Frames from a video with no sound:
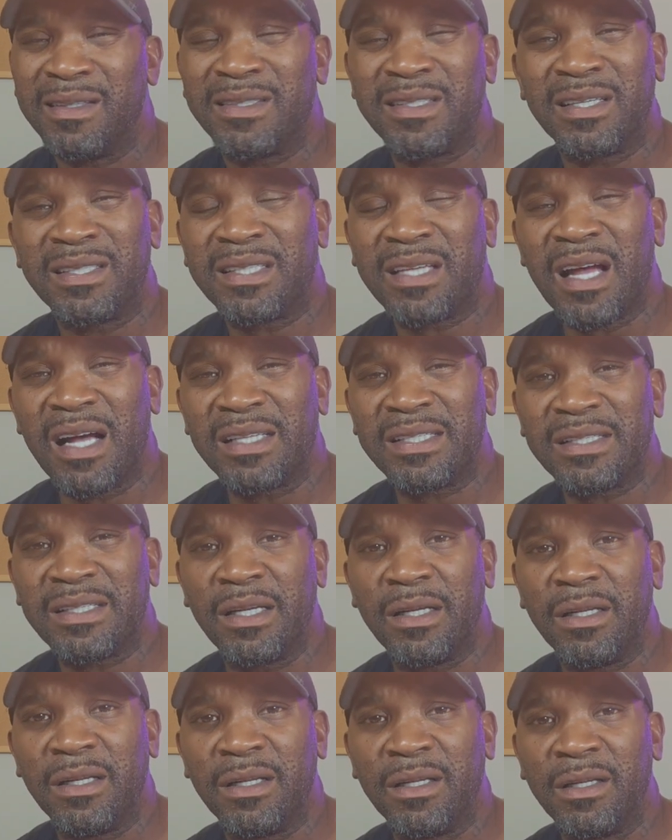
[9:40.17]
It's
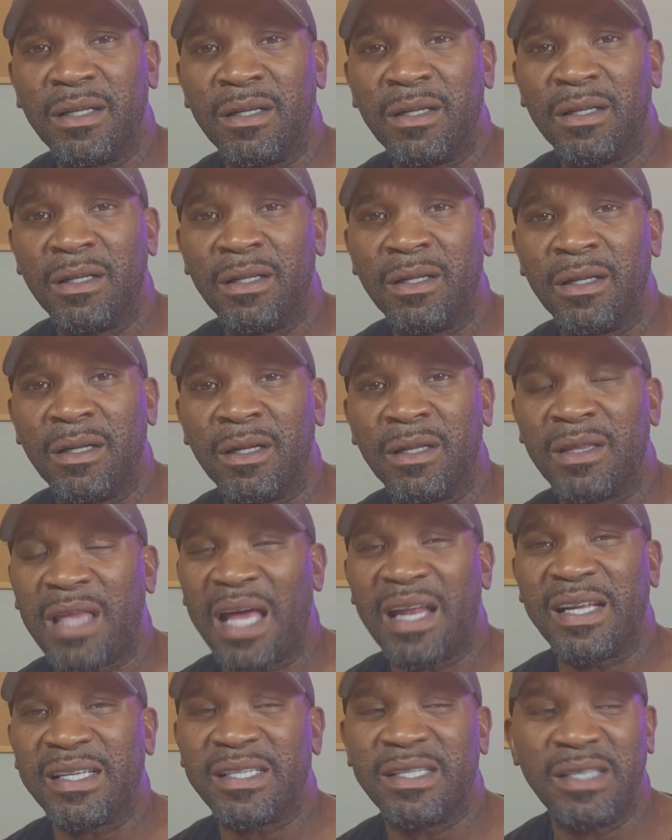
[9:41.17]
disgusting.
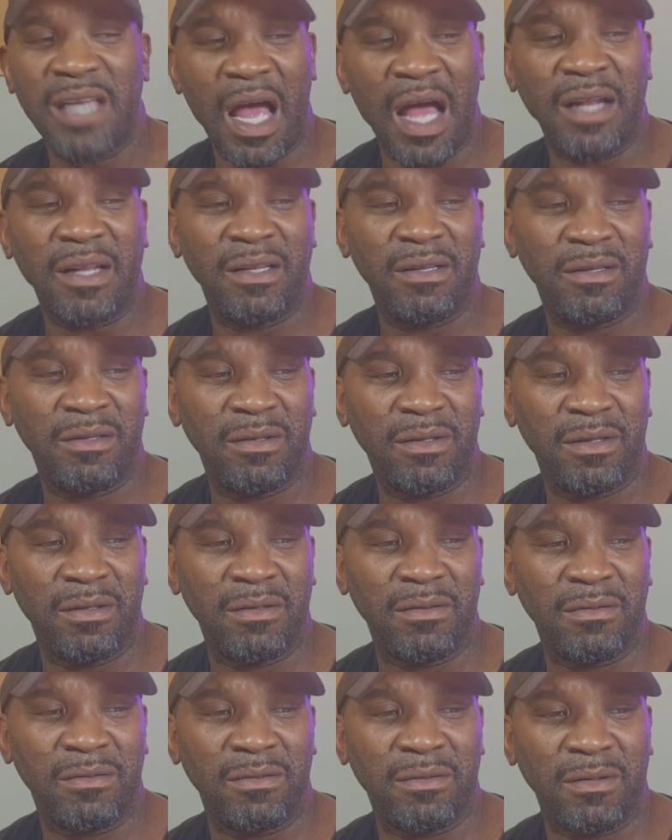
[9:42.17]
That is not
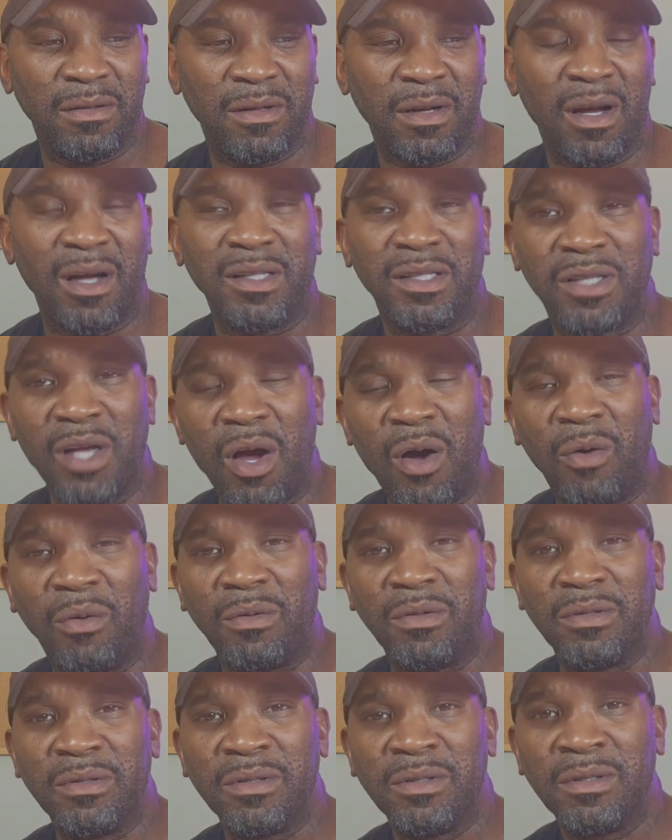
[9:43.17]

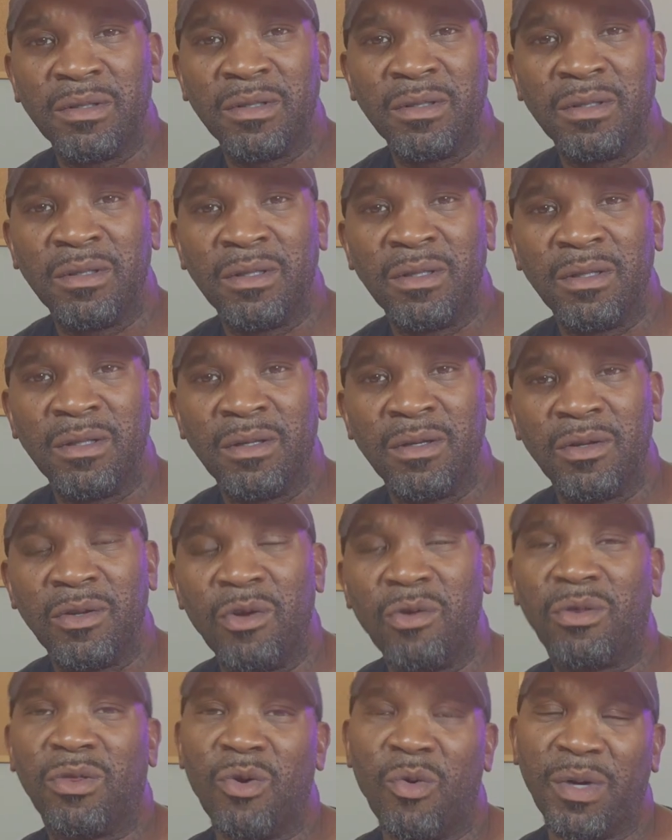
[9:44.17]
adult.
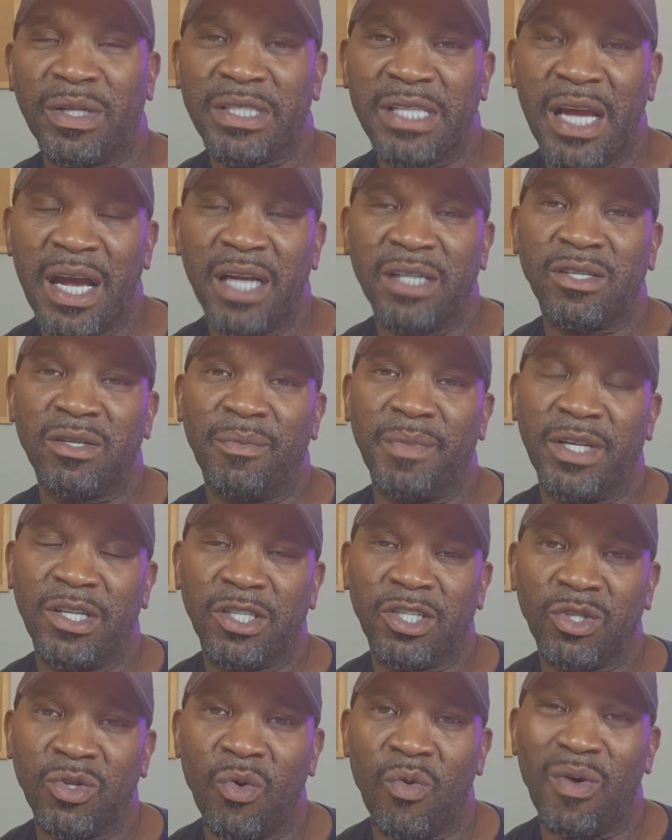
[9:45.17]
You threw a tantrum in
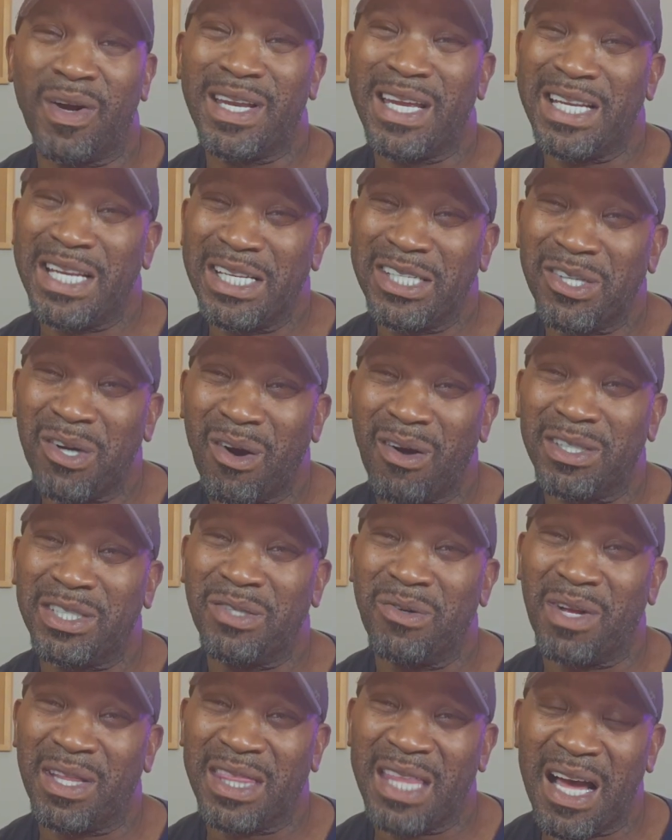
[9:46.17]
the store and then he
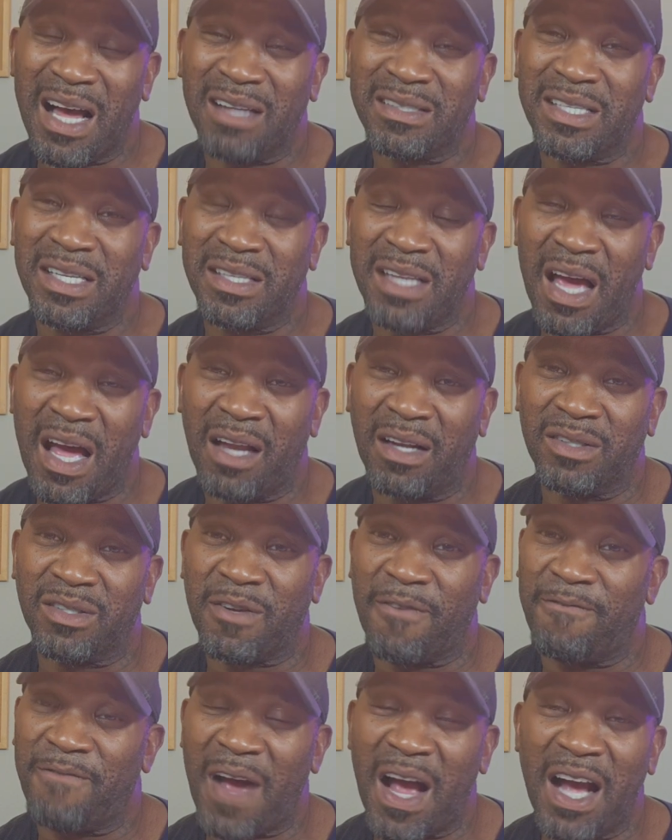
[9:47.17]
charged you a thousand
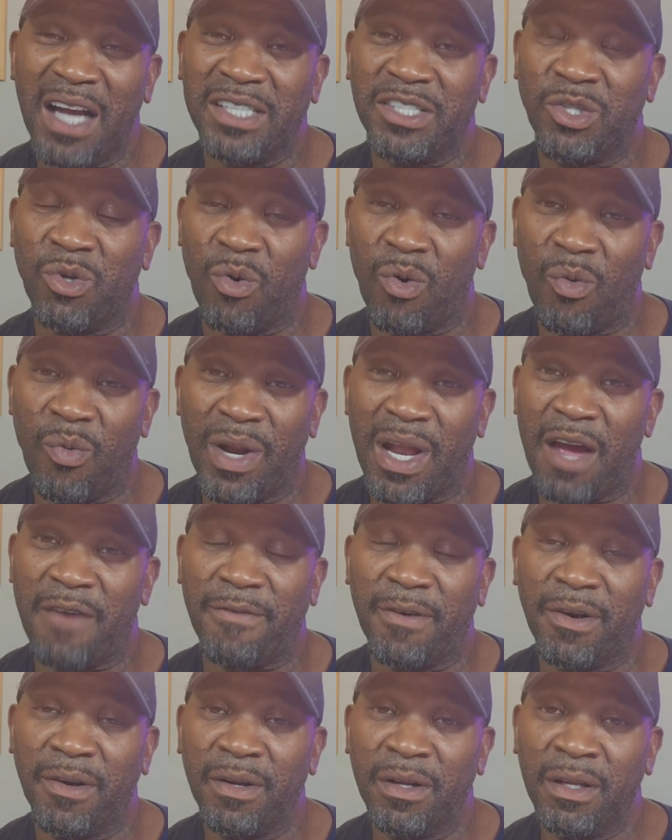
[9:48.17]
dollars or fined you or
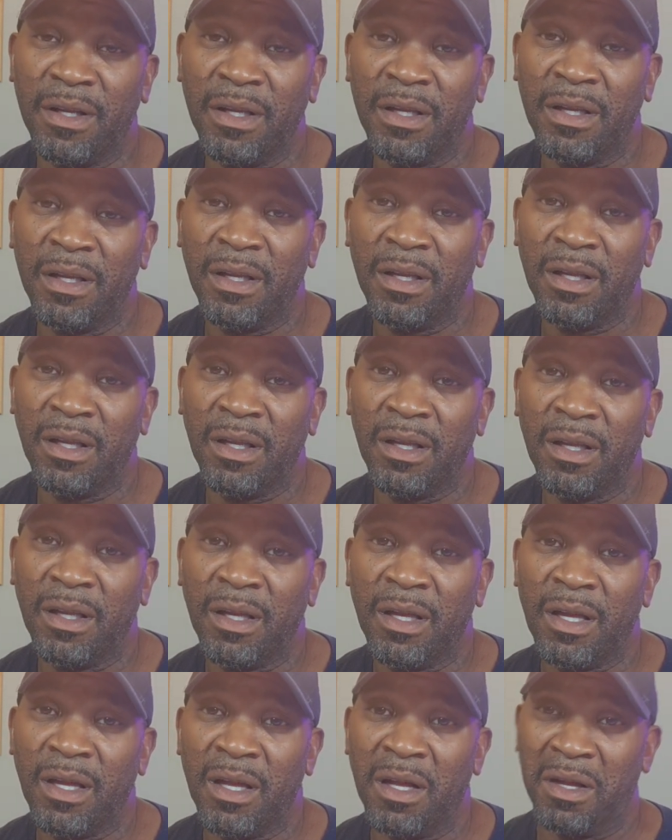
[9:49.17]
whatever.
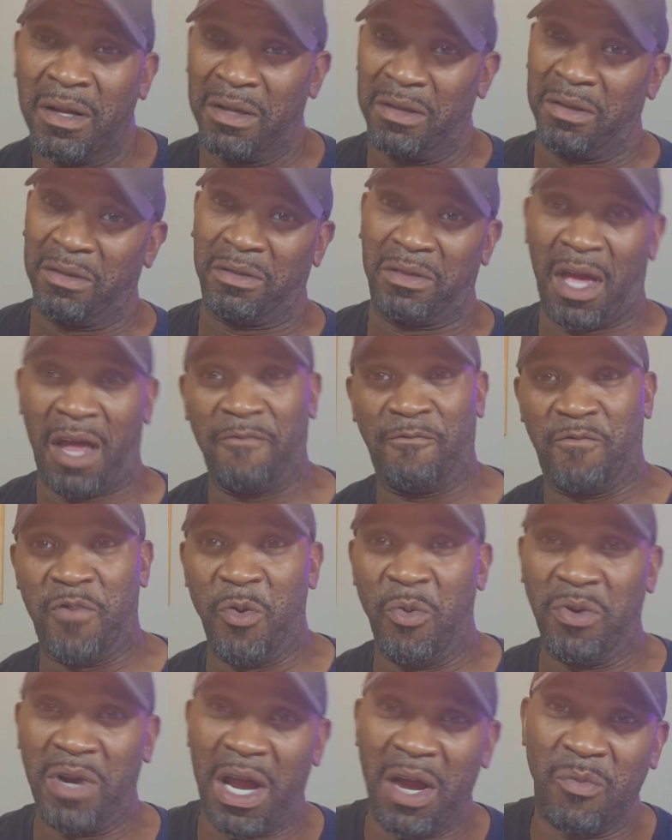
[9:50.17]
That
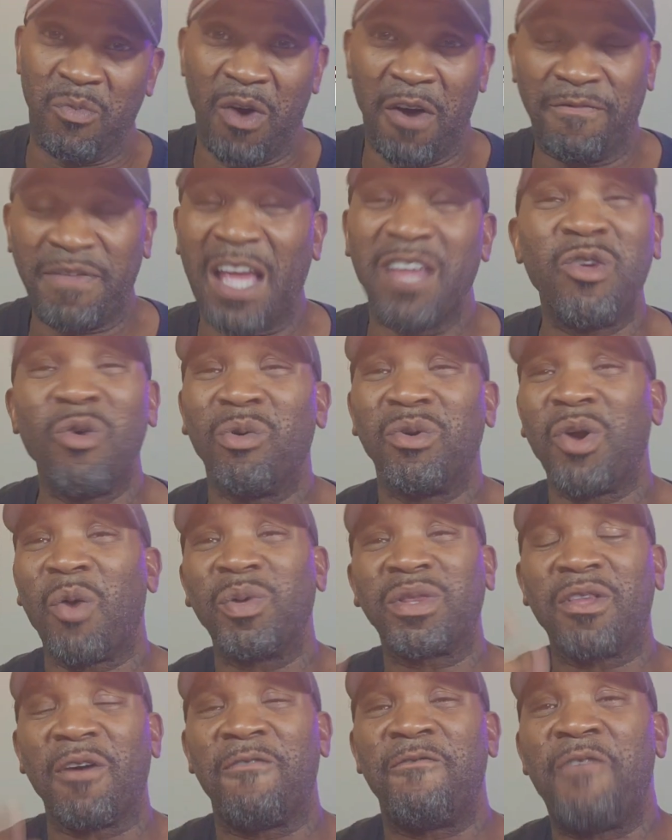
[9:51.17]
food ain't worth that. You don't know
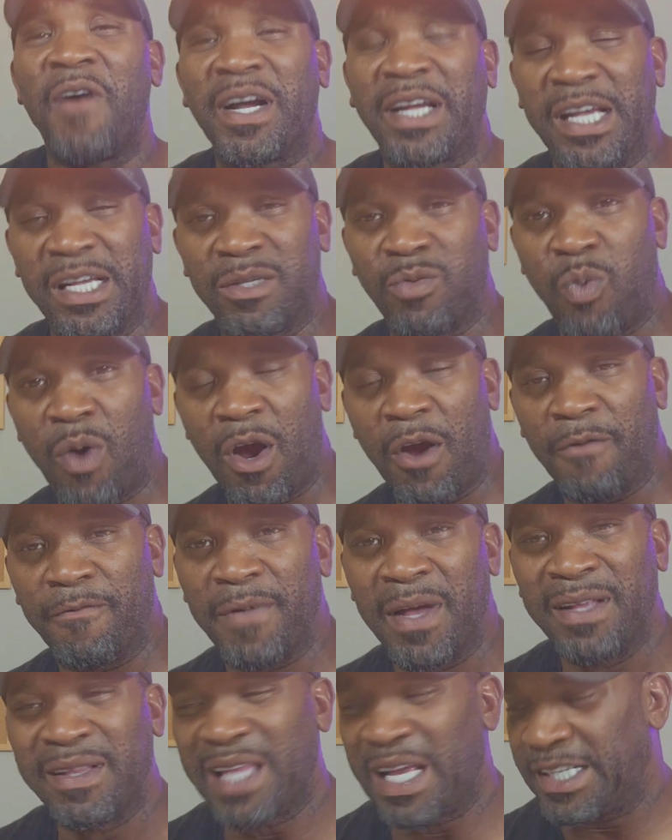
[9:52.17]
what the fuck it's
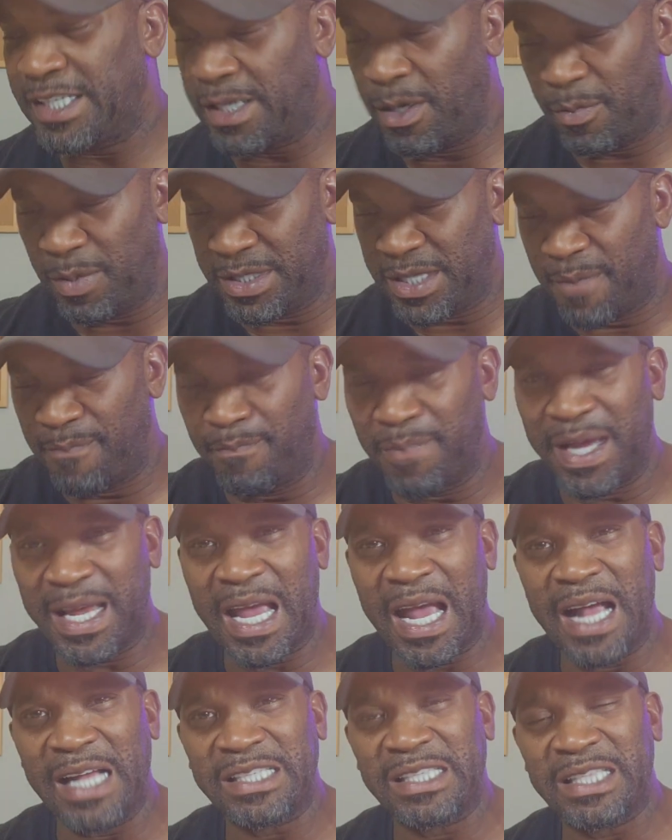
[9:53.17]
worth. That shit was in
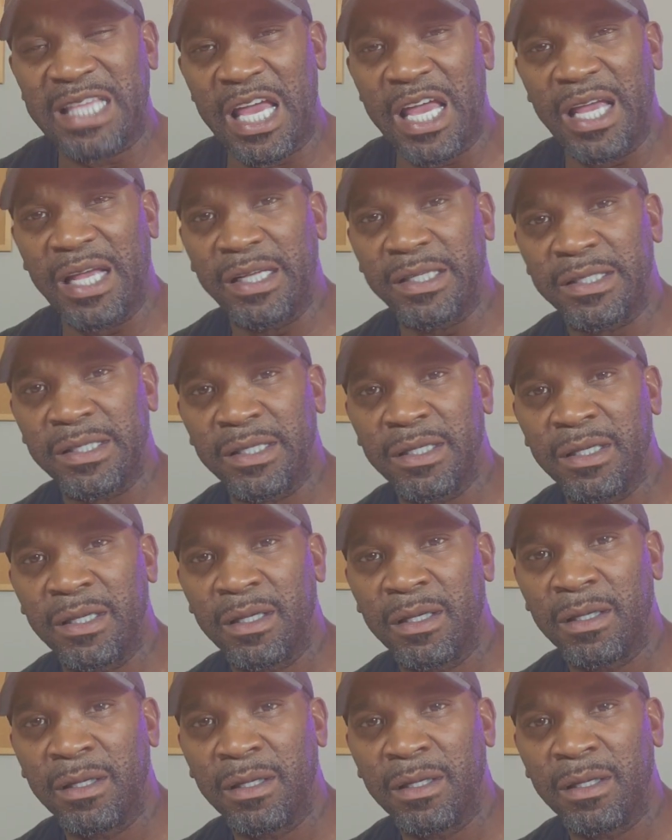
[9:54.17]
big ass things.